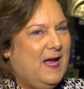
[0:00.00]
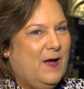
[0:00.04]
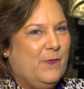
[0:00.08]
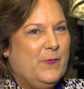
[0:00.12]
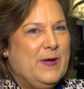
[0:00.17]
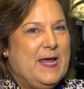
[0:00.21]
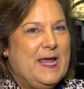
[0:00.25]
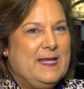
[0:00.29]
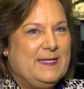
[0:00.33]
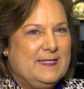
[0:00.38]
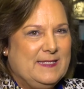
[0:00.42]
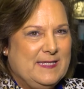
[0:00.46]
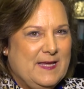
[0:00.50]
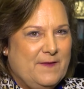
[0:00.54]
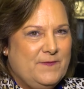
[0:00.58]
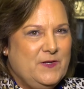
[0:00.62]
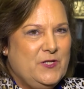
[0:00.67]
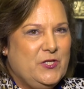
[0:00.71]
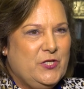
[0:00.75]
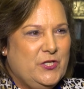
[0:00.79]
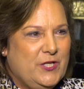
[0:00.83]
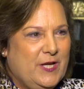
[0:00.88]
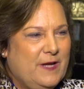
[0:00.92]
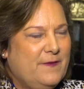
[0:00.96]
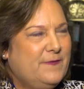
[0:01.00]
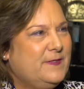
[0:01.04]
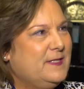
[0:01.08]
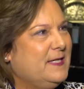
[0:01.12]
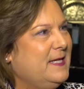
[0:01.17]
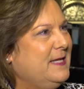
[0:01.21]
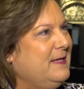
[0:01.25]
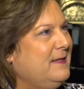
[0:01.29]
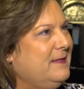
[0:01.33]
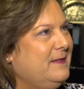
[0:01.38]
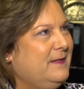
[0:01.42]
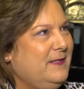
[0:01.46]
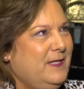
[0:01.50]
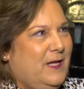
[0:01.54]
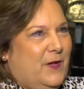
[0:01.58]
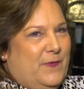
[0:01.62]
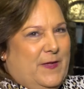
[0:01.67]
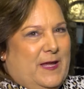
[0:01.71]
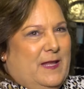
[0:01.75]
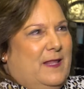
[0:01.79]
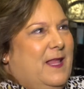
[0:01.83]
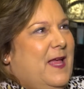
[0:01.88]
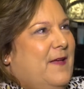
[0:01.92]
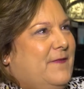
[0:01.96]
We had 7 chefs, and you know,
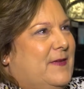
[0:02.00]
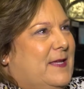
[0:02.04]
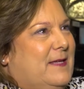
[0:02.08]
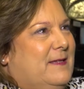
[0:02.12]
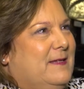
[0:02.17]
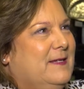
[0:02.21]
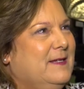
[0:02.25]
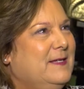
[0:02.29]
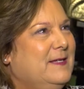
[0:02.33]
they love it.